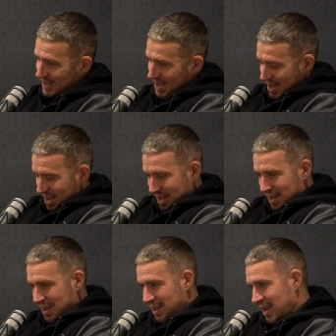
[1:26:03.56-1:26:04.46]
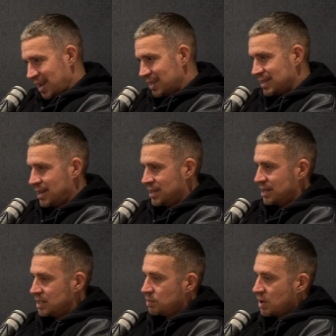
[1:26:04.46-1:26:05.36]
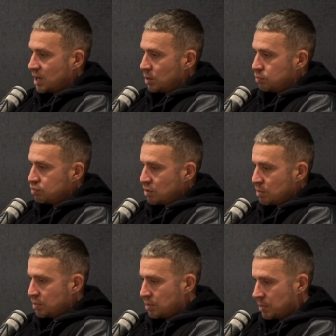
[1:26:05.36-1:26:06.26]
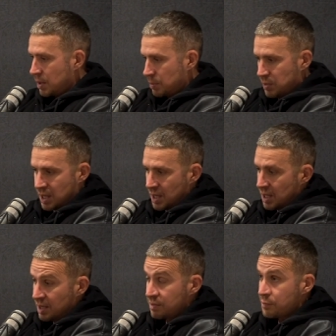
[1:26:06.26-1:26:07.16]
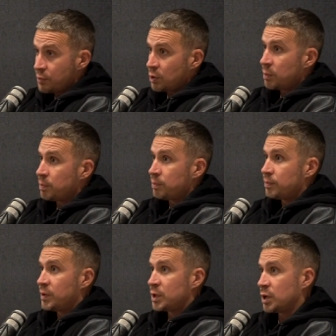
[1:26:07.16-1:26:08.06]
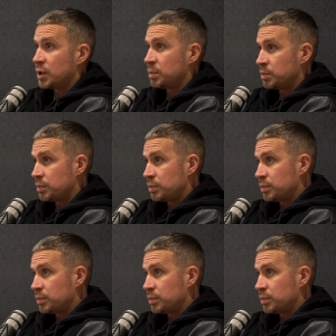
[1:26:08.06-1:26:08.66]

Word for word: Oh, I hate saying this, but it probably be leaving Fulham for Tottenham.